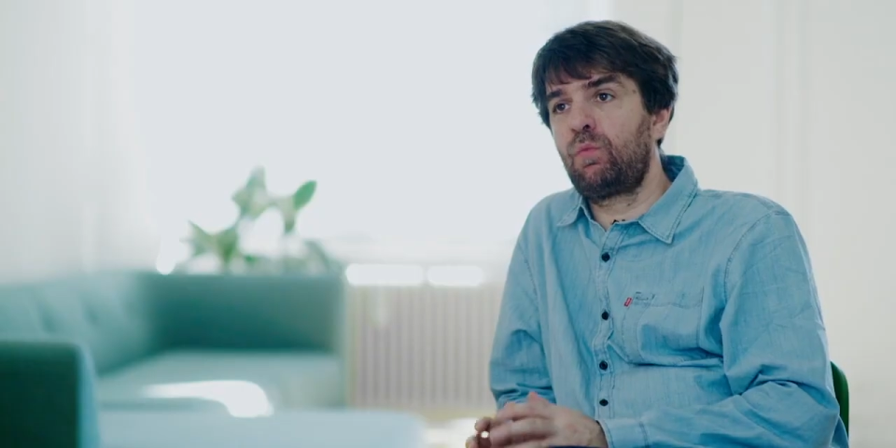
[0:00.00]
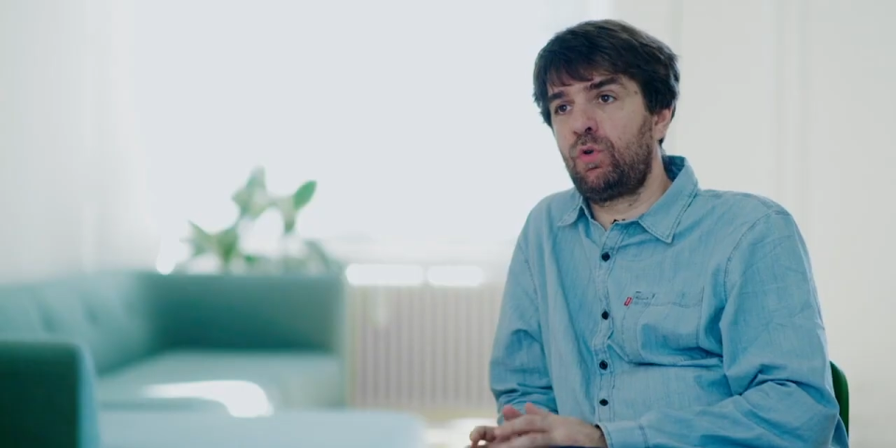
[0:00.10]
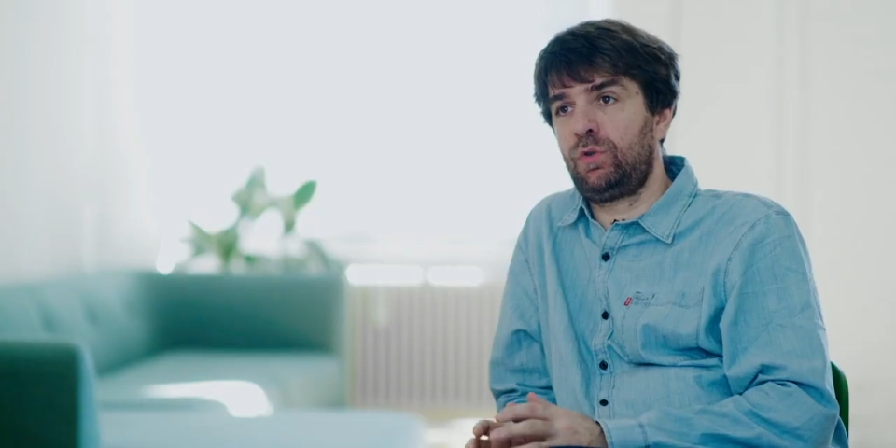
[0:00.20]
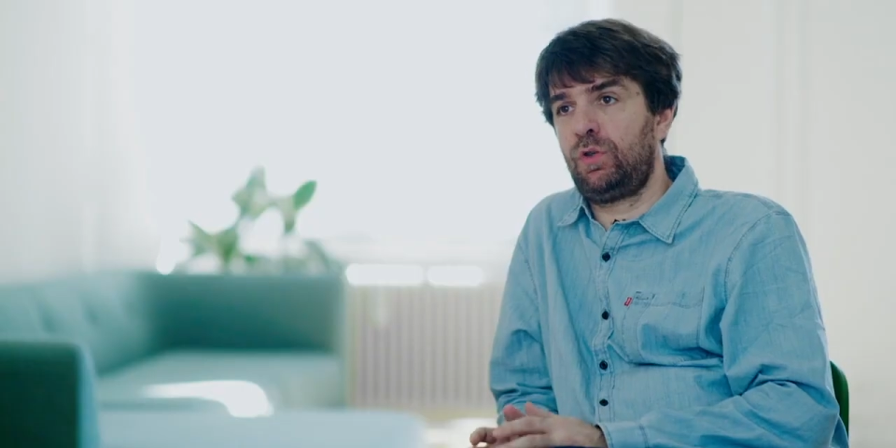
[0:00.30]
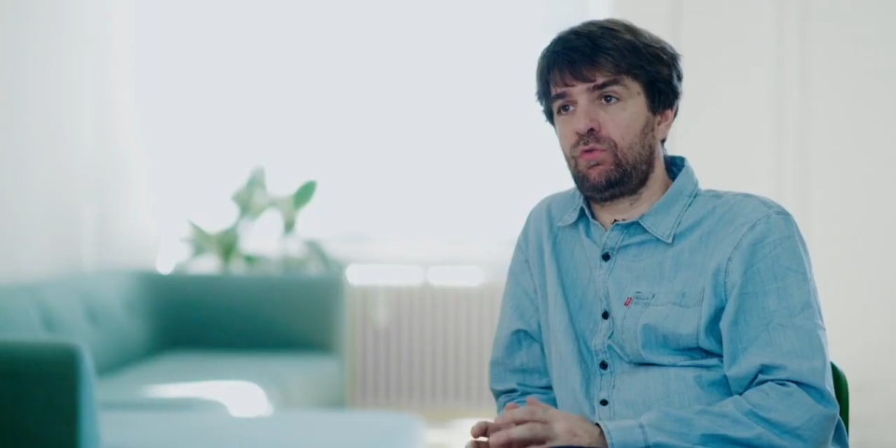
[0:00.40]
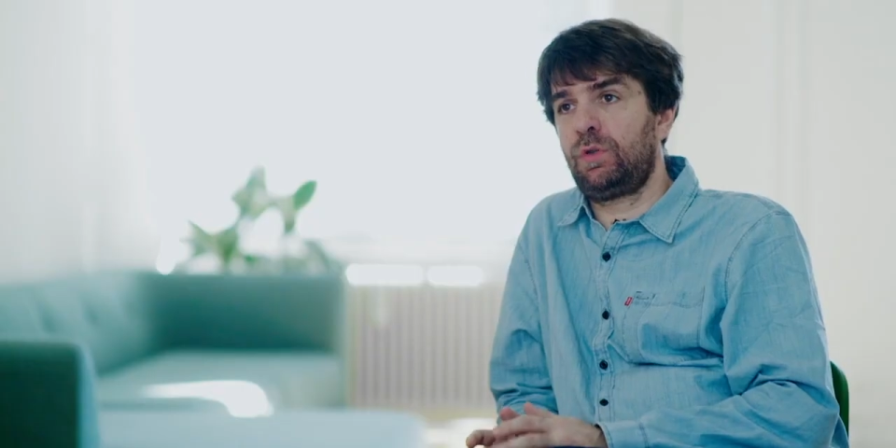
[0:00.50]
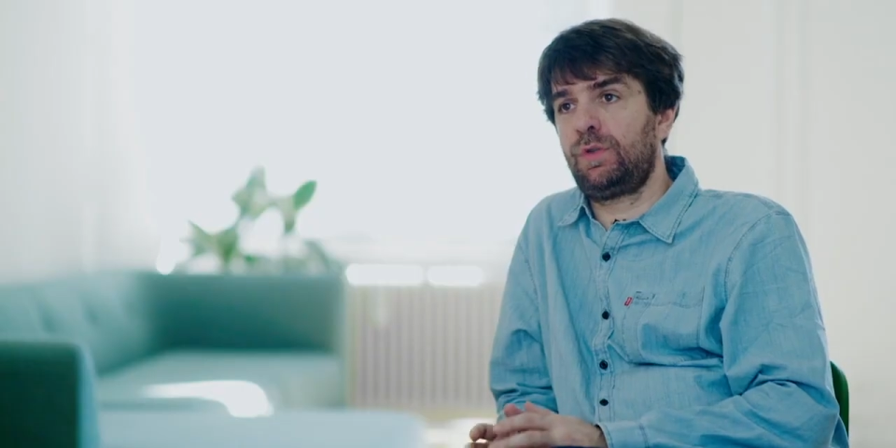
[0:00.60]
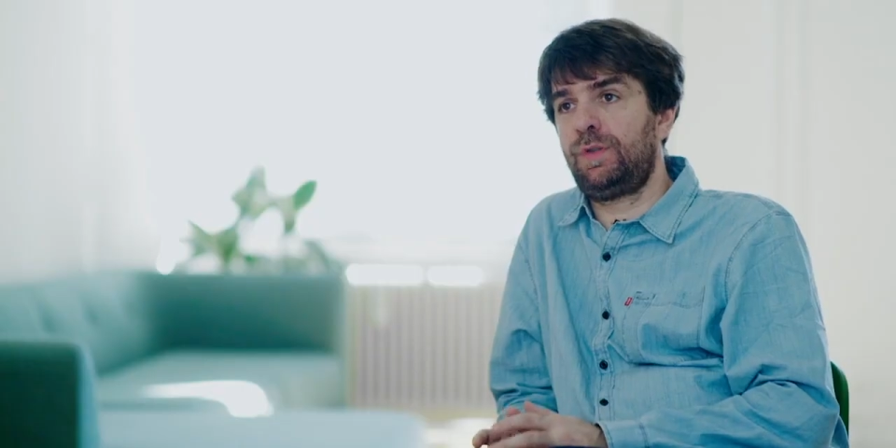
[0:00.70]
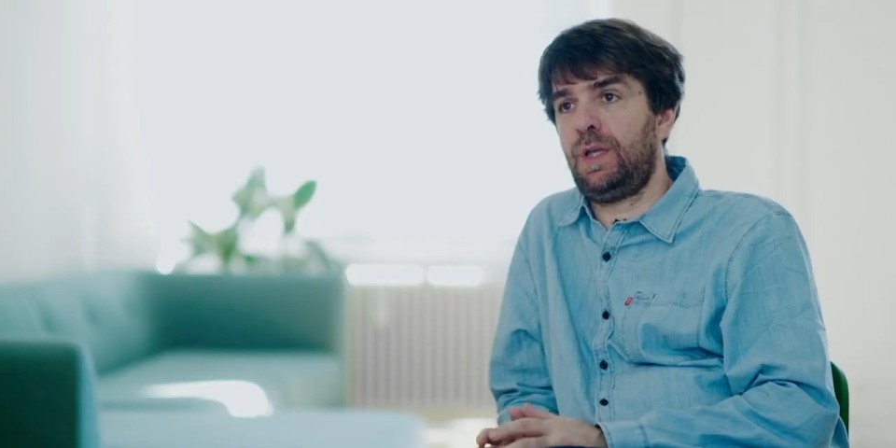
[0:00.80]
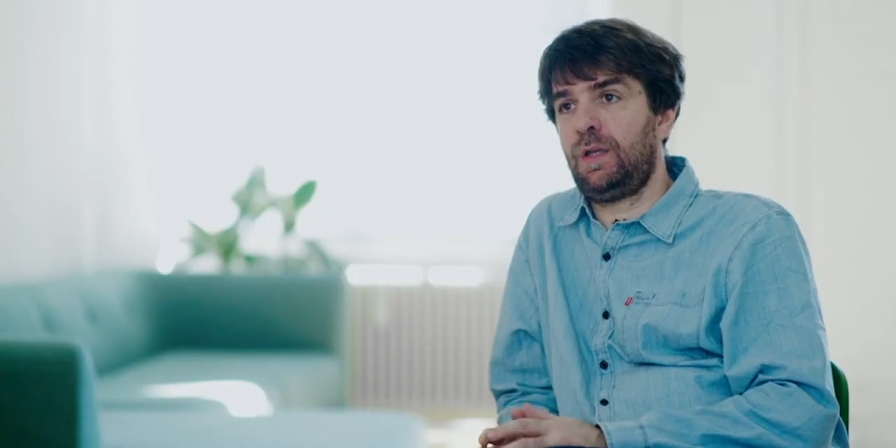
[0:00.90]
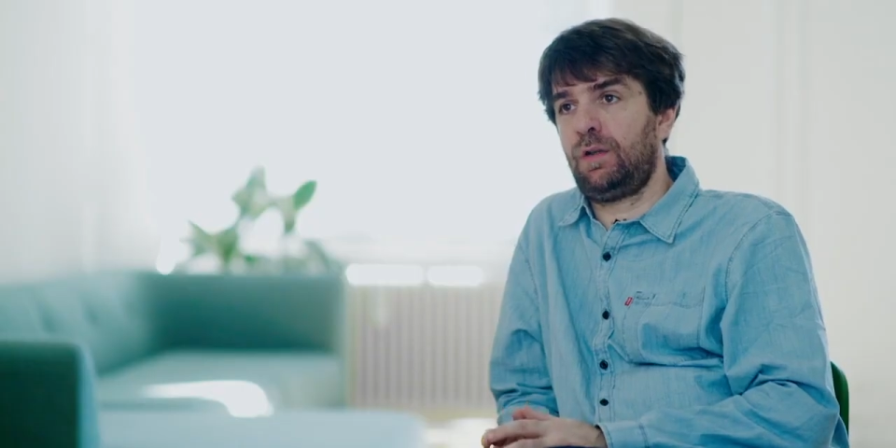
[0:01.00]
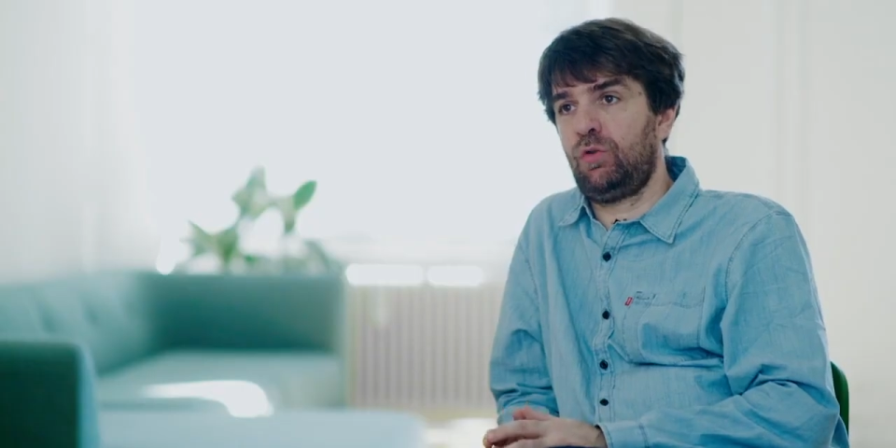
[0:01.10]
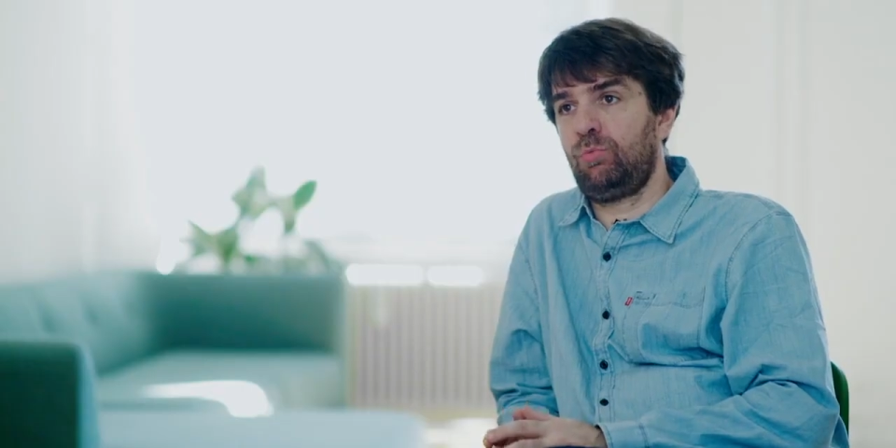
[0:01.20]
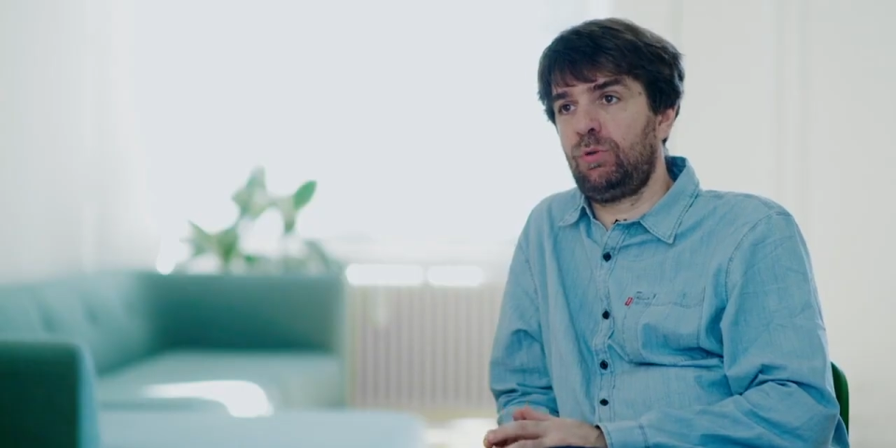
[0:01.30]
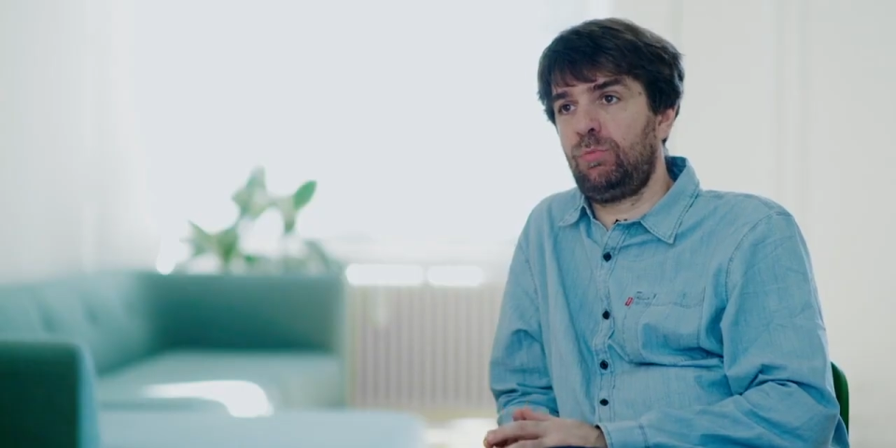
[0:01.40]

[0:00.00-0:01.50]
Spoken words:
wanted to understand human